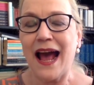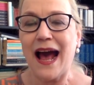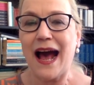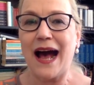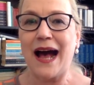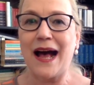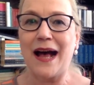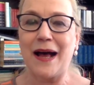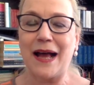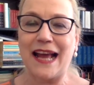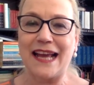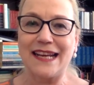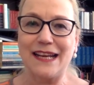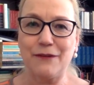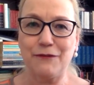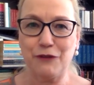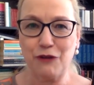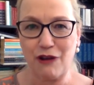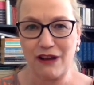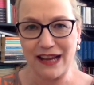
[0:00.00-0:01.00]
And
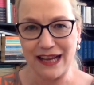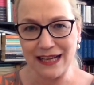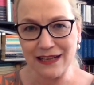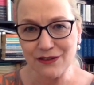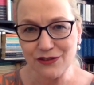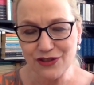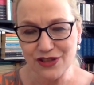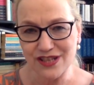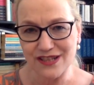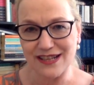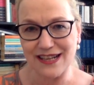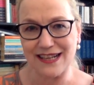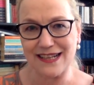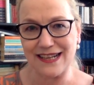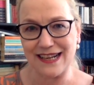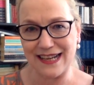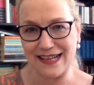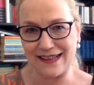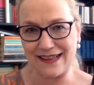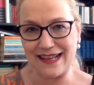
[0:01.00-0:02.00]
if you are interested
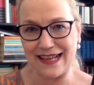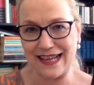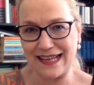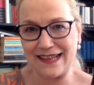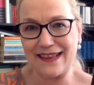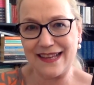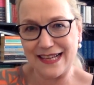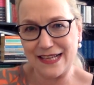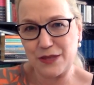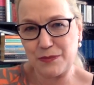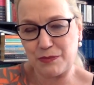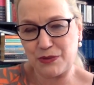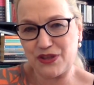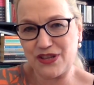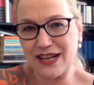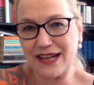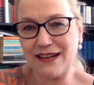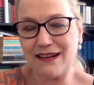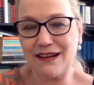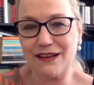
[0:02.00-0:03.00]
in this
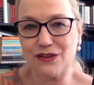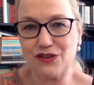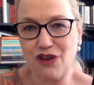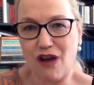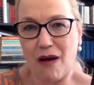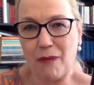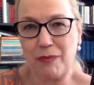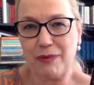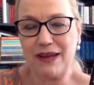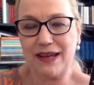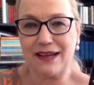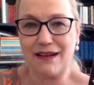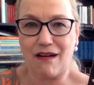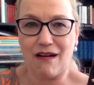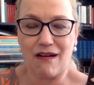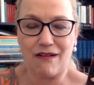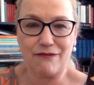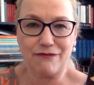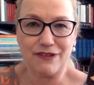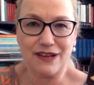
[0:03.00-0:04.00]
particular topic
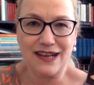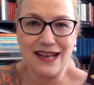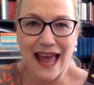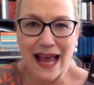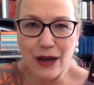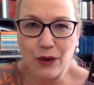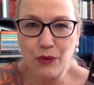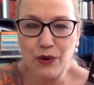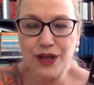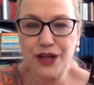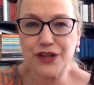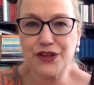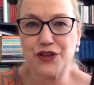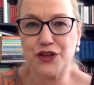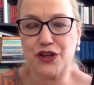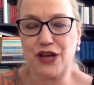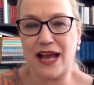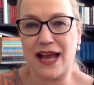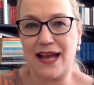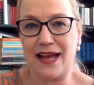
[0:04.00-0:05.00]
of language
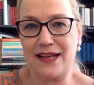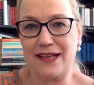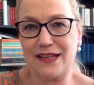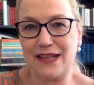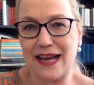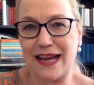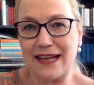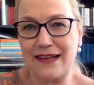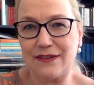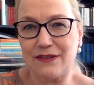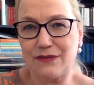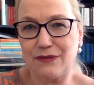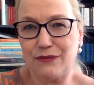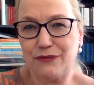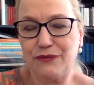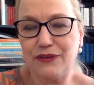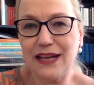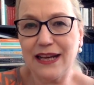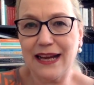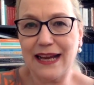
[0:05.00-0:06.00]
and
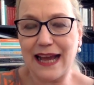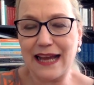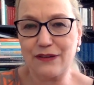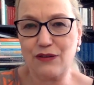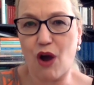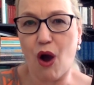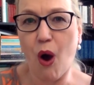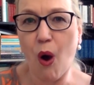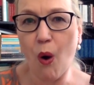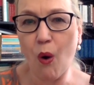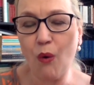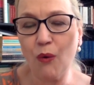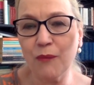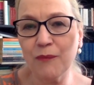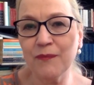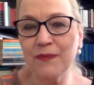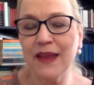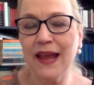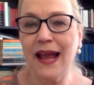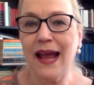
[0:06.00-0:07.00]
feeling at
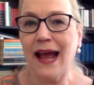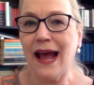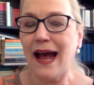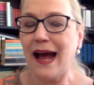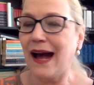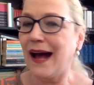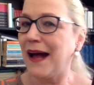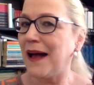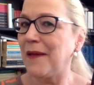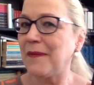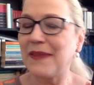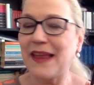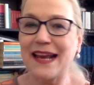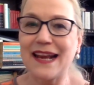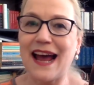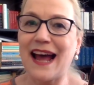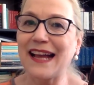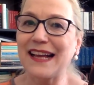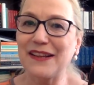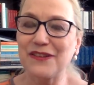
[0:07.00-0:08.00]
home, then
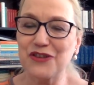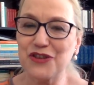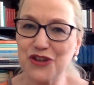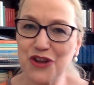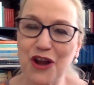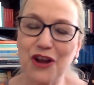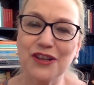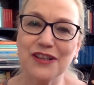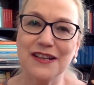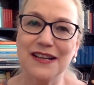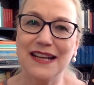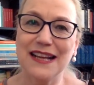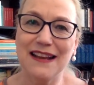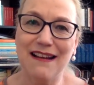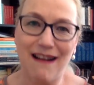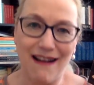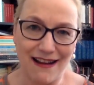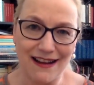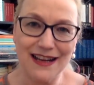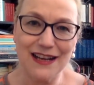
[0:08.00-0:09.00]
I can certainly
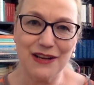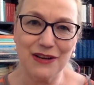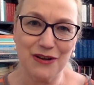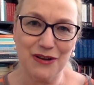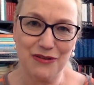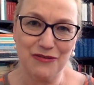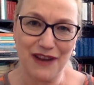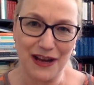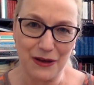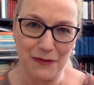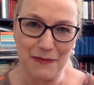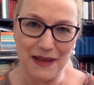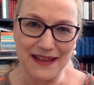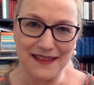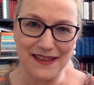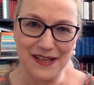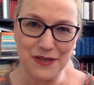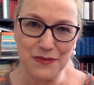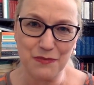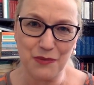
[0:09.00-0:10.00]
highly
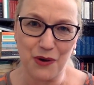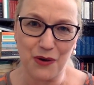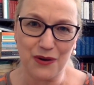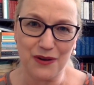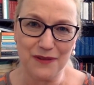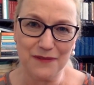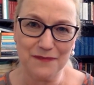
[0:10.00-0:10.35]
recommend this book.